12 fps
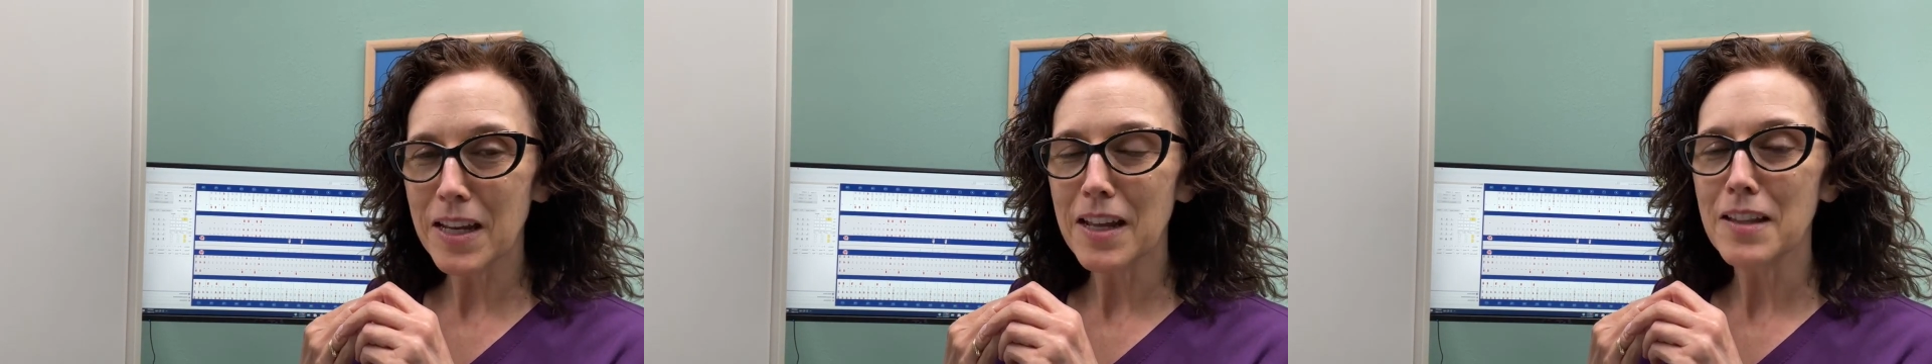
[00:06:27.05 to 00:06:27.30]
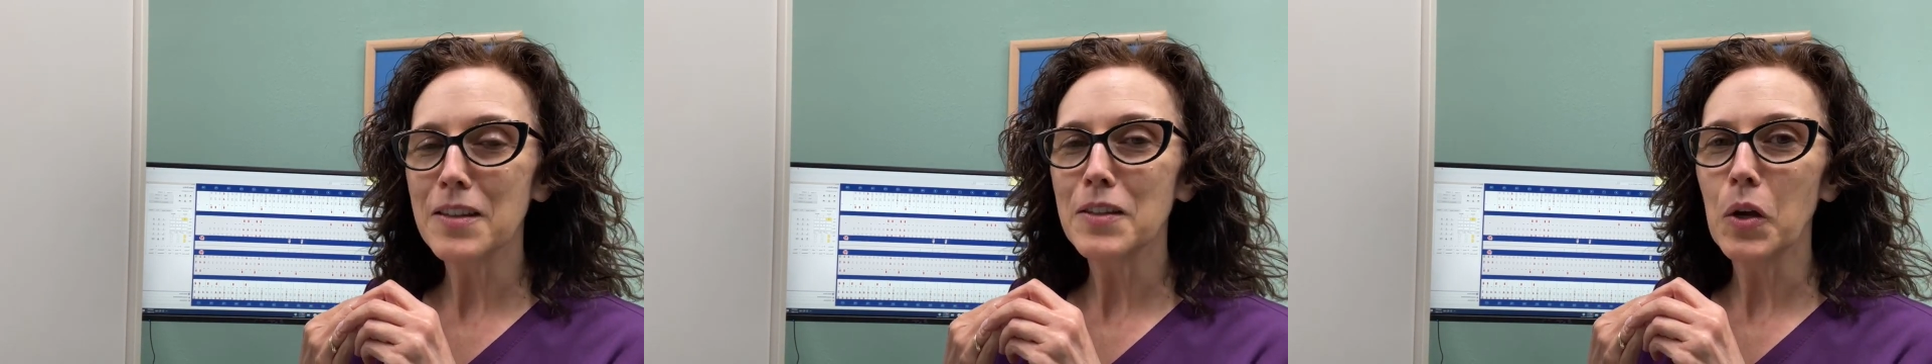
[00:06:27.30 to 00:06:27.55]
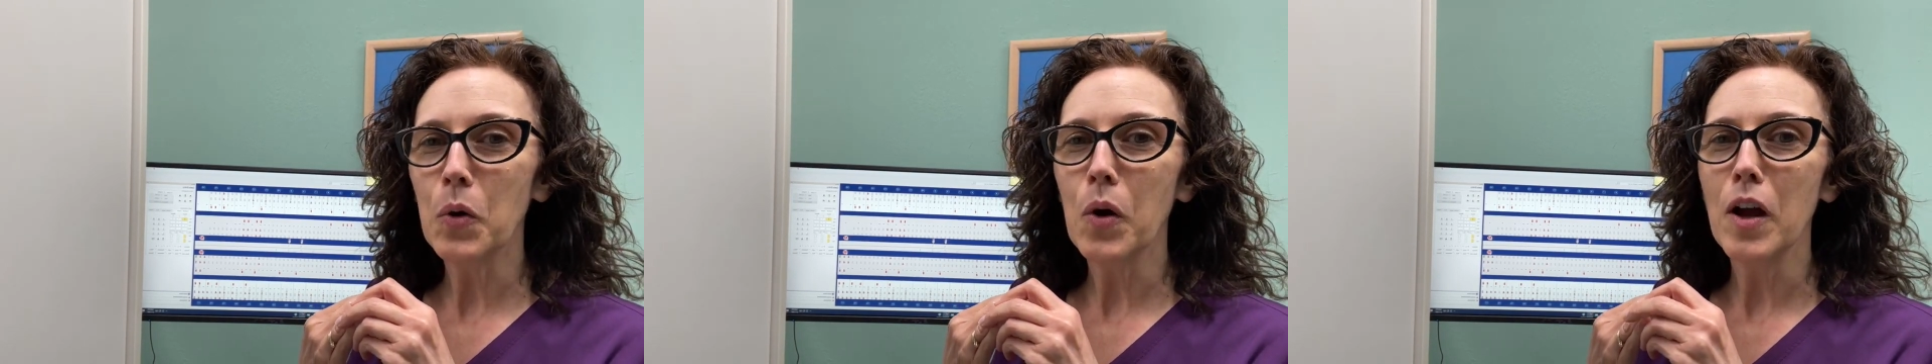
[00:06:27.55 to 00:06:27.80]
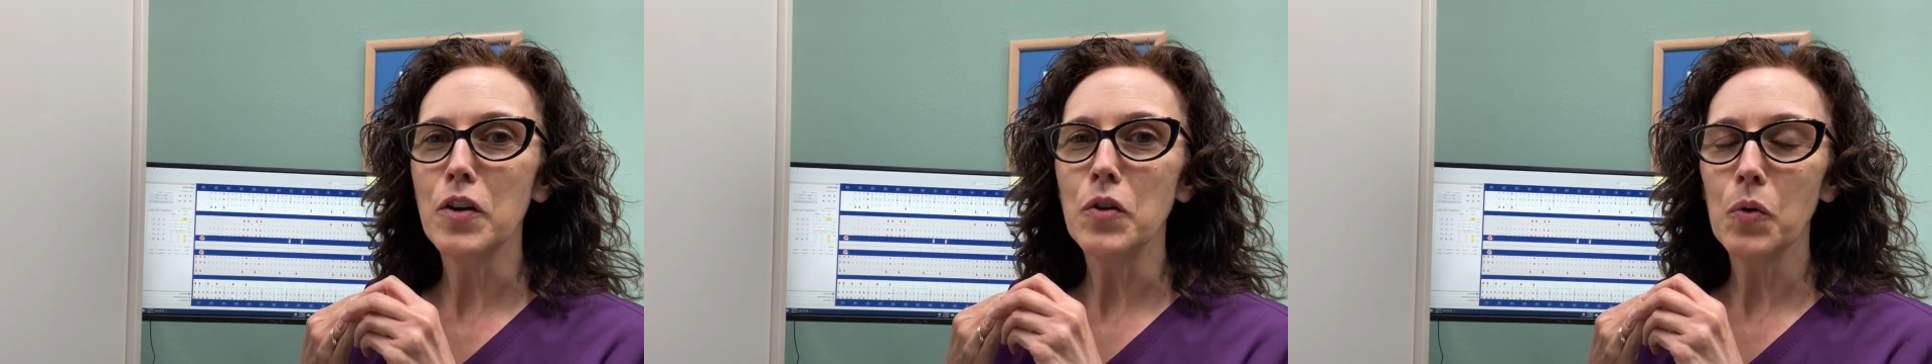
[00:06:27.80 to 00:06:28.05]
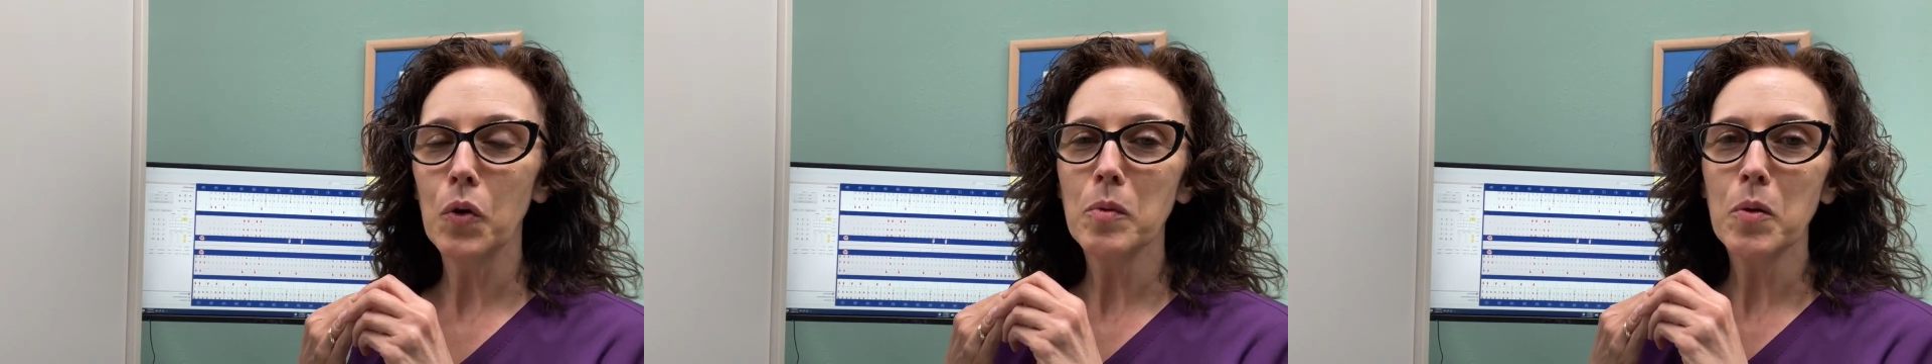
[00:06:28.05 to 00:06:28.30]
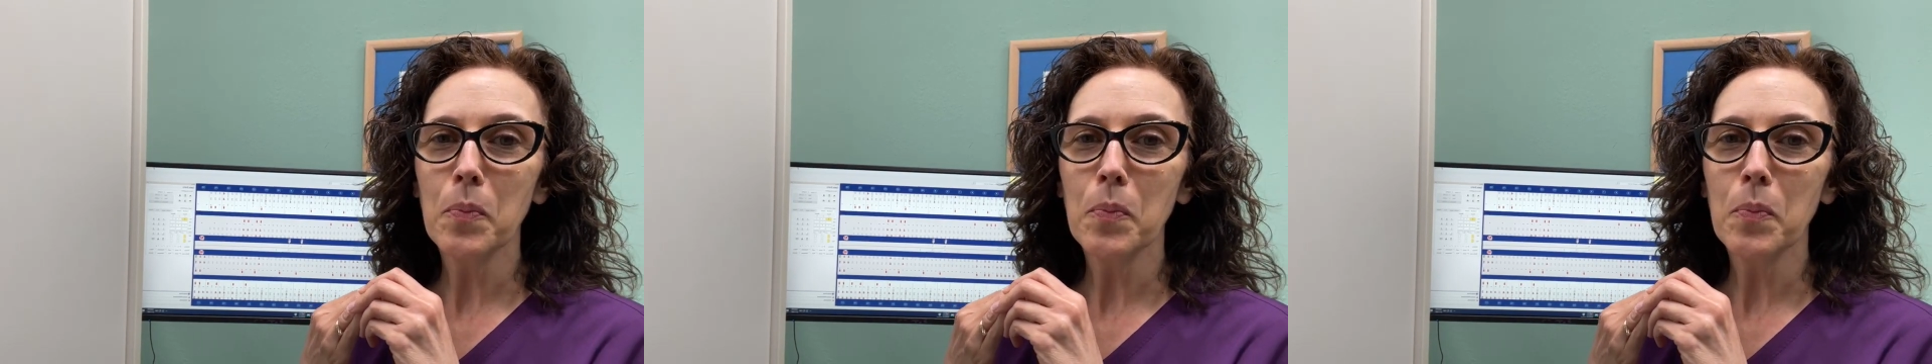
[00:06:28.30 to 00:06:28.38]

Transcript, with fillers: and so a normal